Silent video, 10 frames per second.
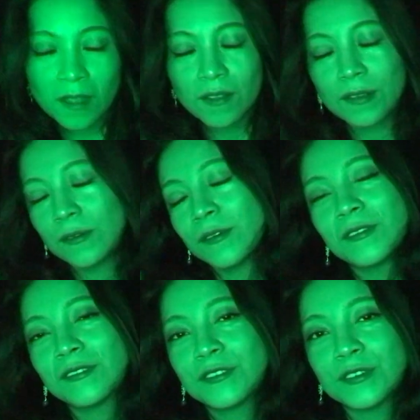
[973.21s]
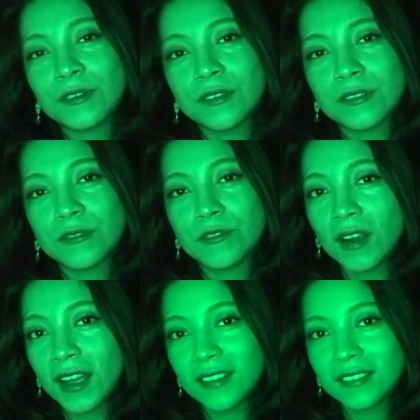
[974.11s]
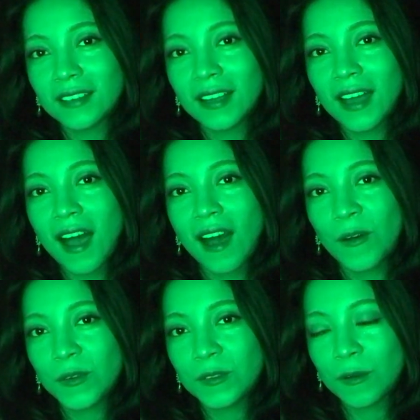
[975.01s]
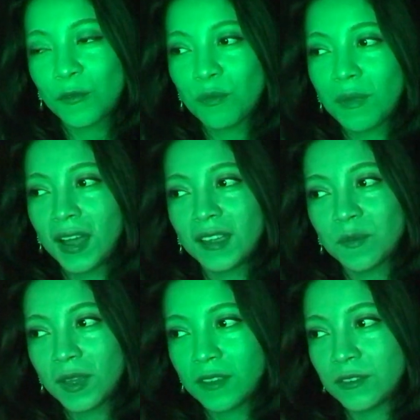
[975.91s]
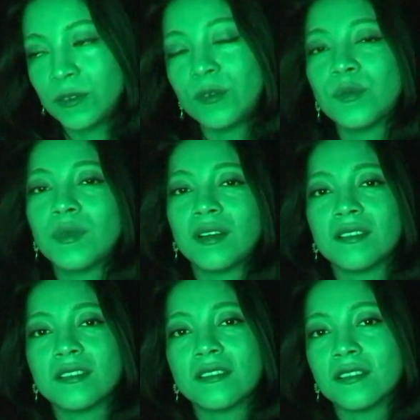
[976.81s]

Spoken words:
So I just ran out of my bedroom and